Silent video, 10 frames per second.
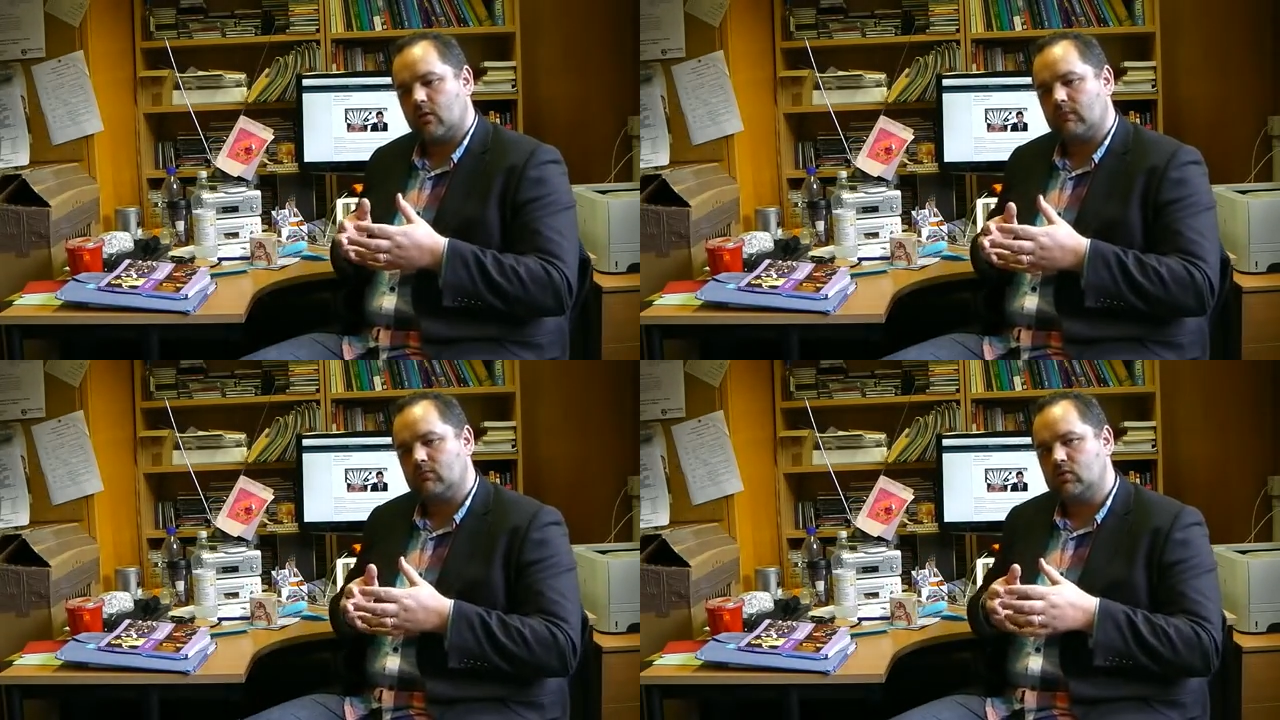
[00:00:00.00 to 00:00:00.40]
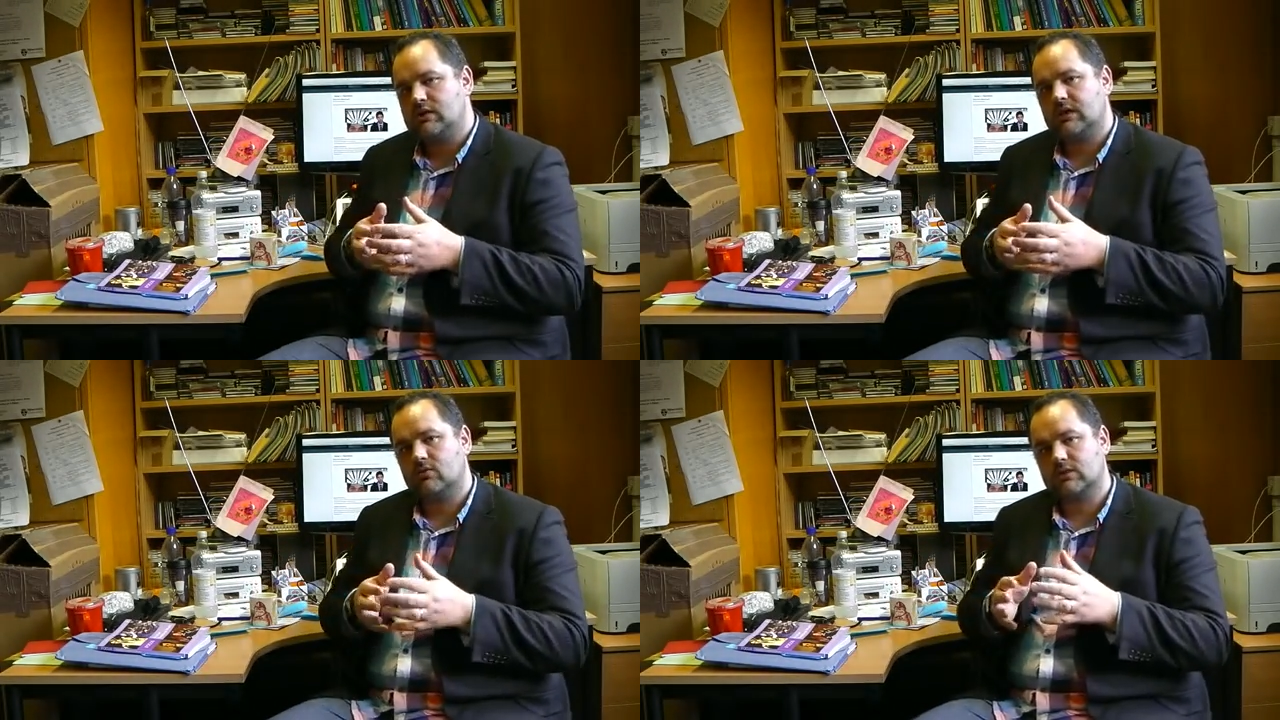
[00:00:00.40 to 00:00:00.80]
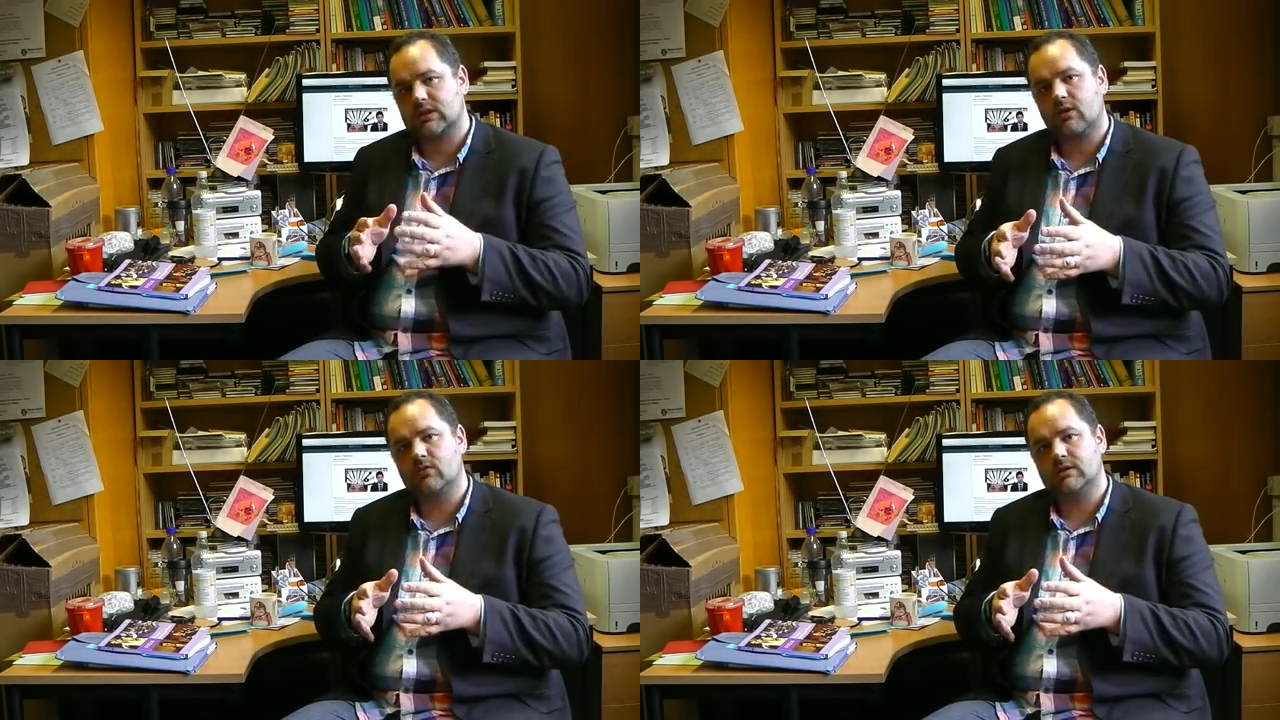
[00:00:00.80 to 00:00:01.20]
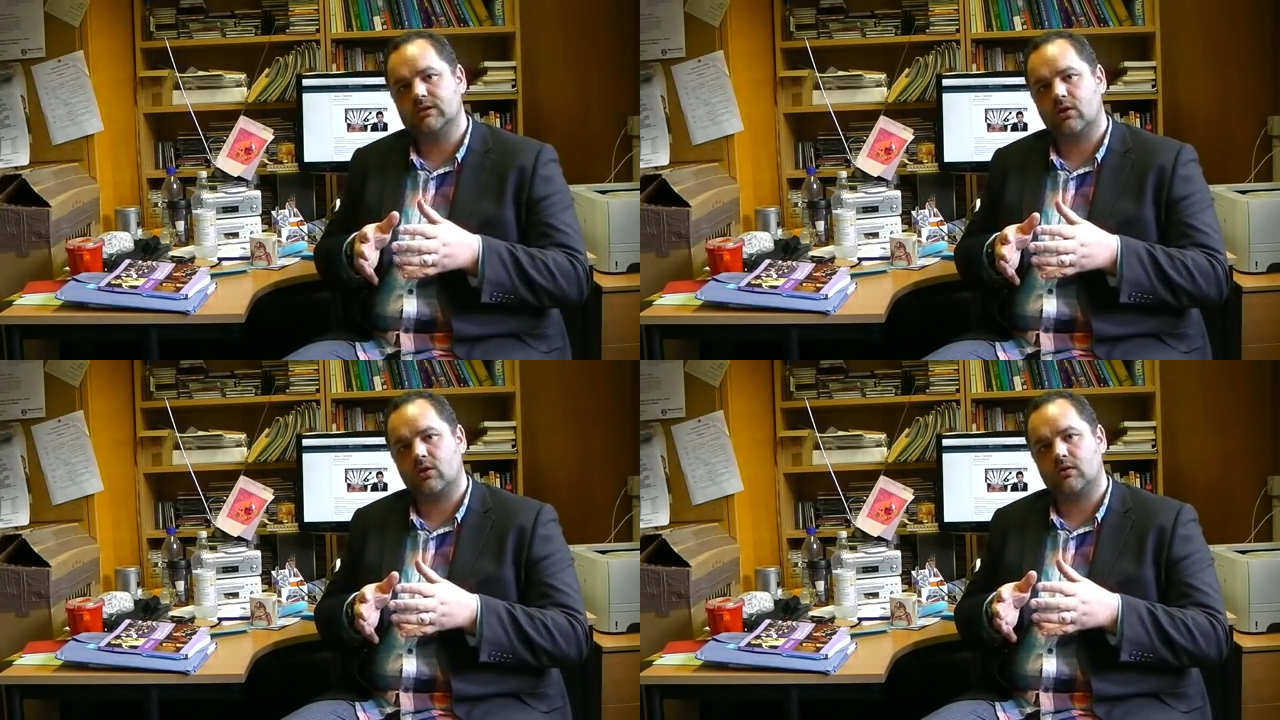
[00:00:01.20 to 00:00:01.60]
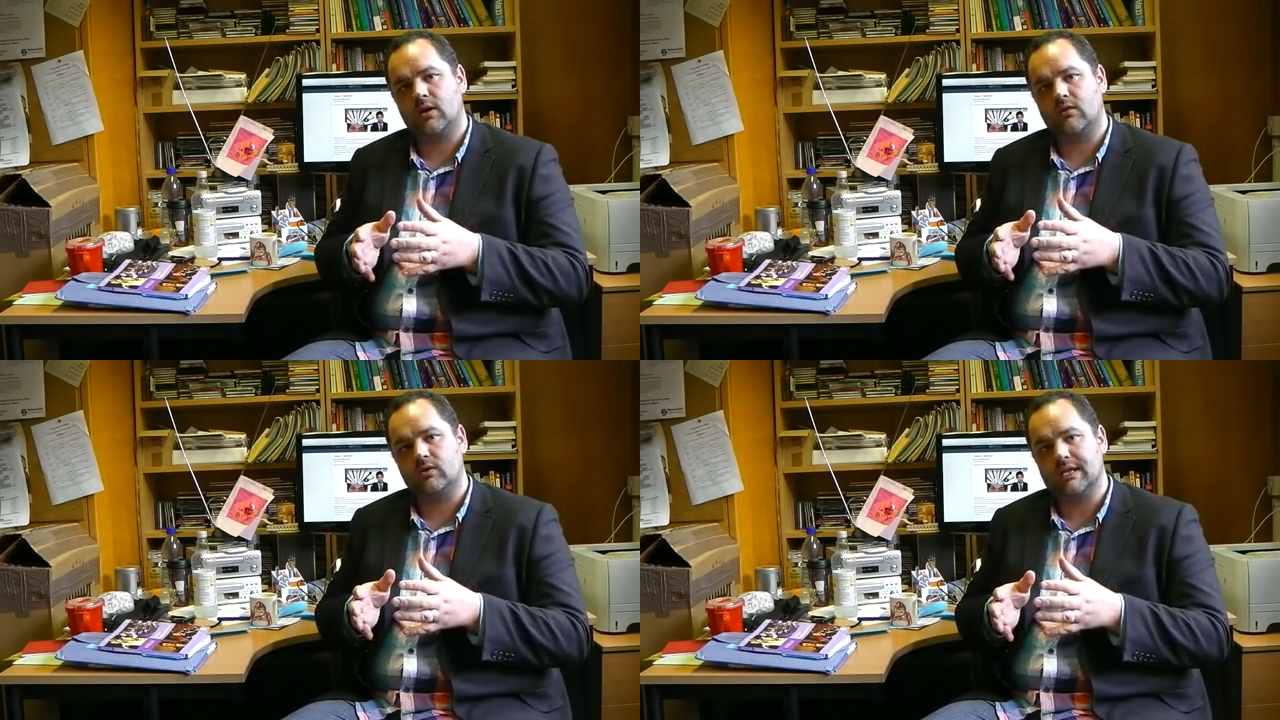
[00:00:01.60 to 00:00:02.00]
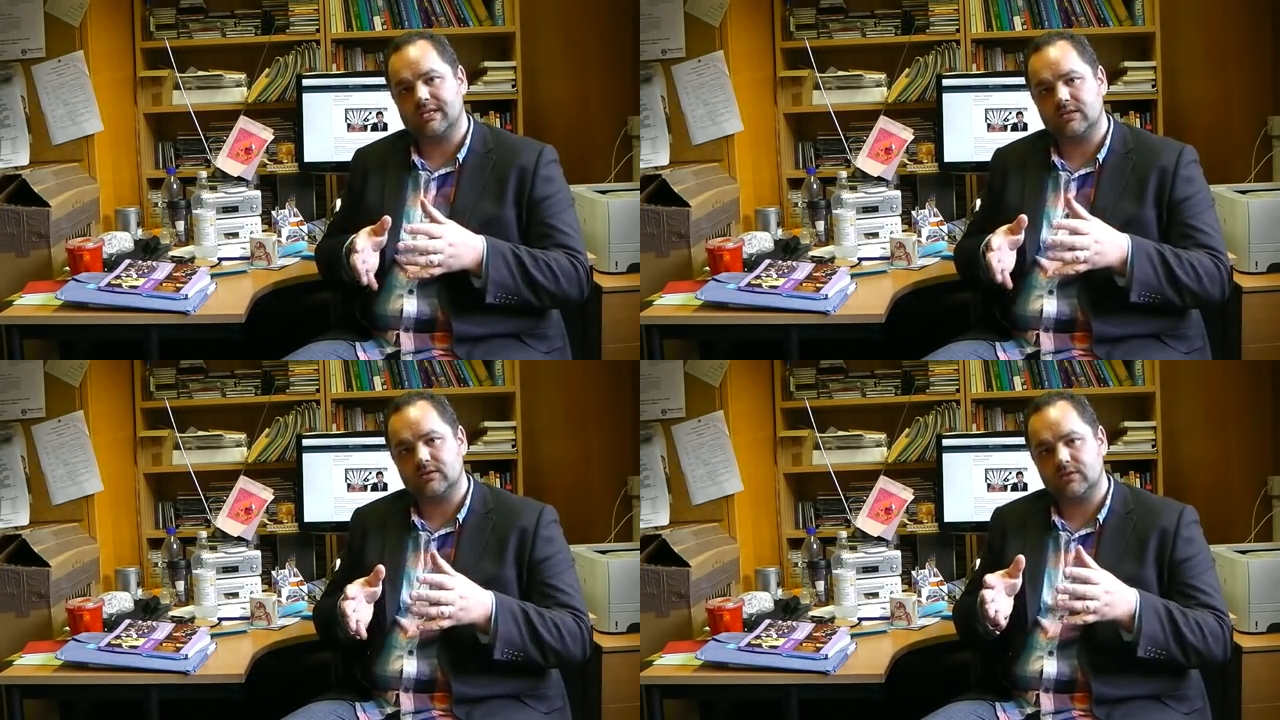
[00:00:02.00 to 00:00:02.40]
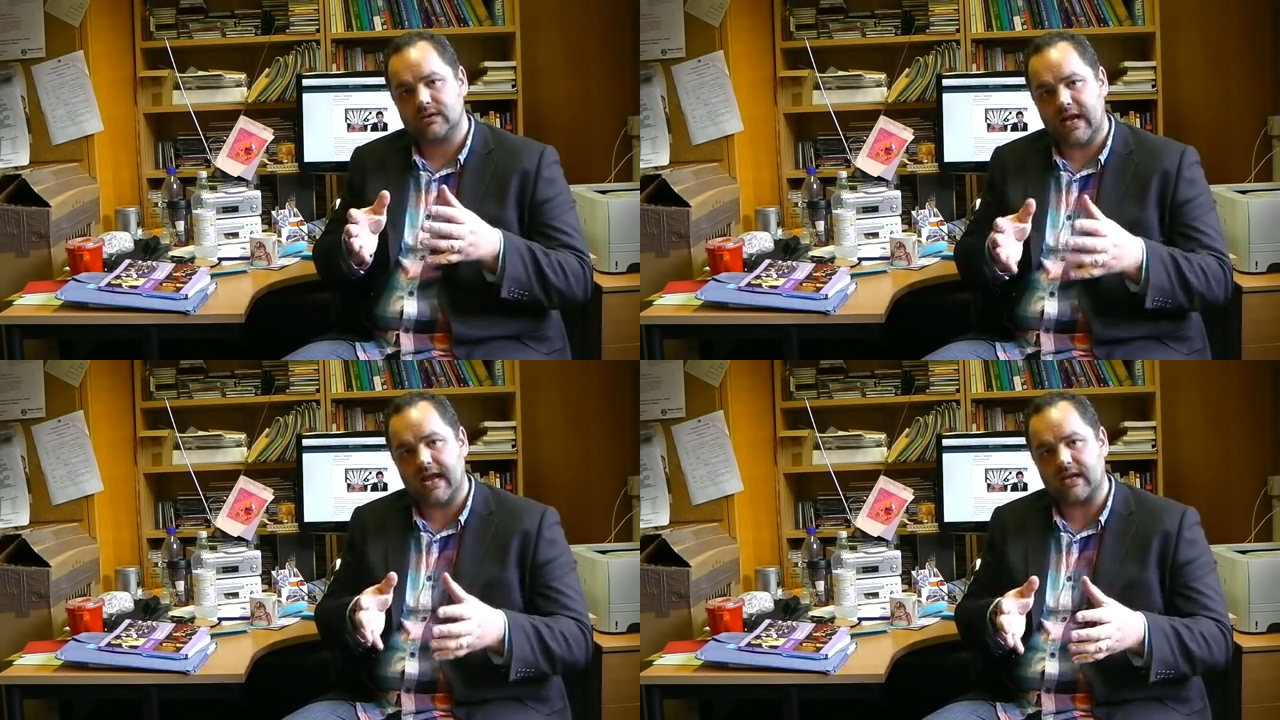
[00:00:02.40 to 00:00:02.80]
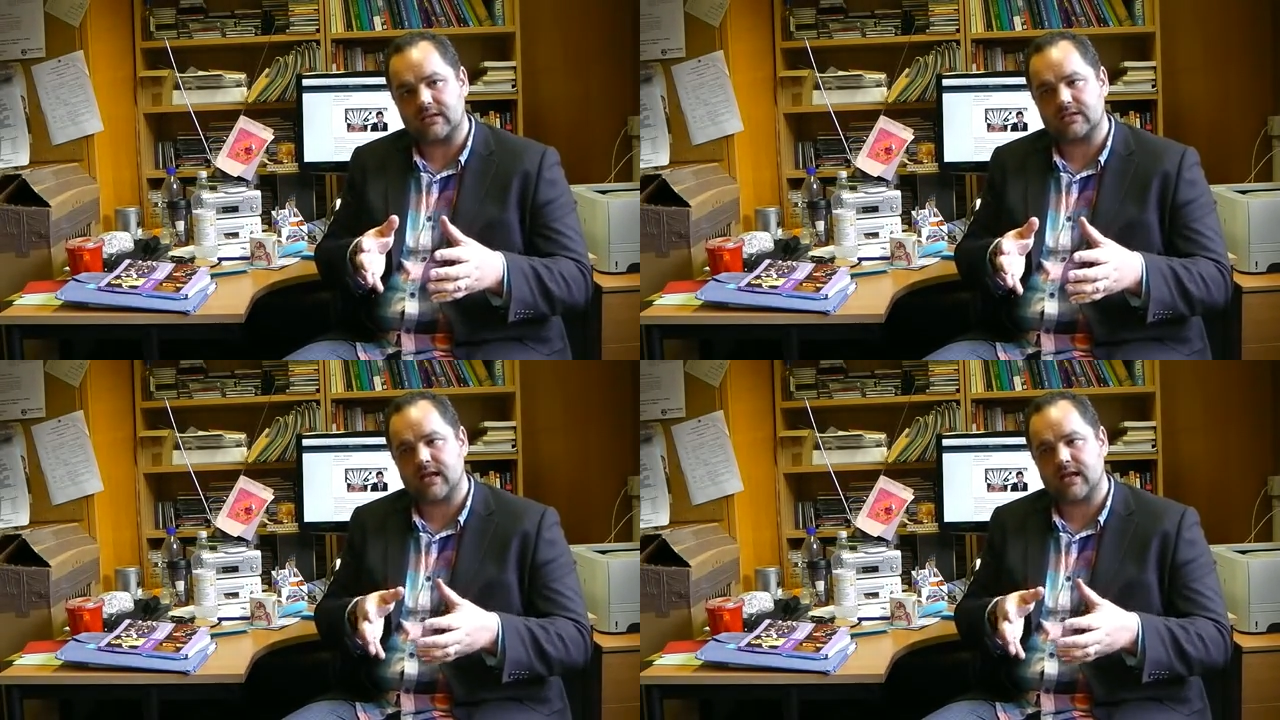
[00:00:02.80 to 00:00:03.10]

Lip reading: when musical sound is heard in relation to text